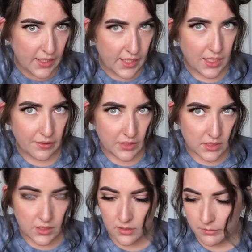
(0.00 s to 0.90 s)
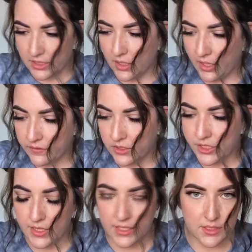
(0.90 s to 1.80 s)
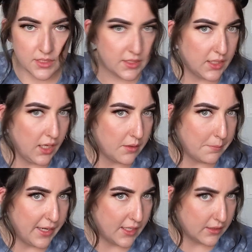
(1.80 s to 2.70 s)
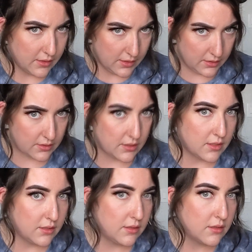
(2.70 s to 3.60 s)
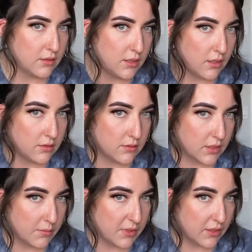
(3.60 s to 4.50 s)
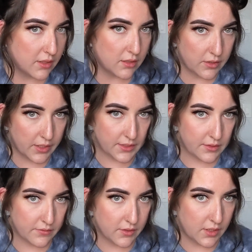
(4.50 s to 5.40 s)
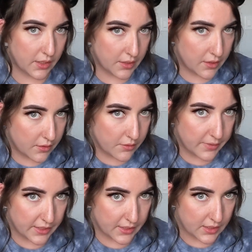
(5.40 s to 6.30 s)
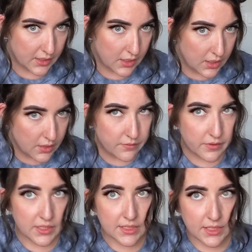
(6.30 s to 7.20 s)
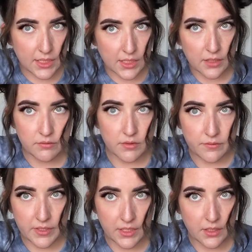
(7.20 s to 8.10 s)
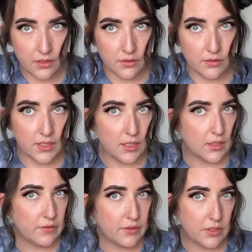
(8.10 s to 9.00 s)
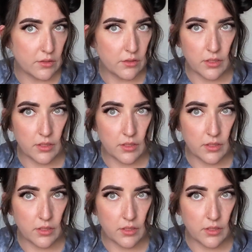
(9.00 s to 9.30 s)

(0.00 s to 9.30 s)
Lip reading: And obviously in the mirror, I'll have to check to see how the back looks because, you know, could be looking all crazy for all I know. But for the sake of the video, I'll give you a little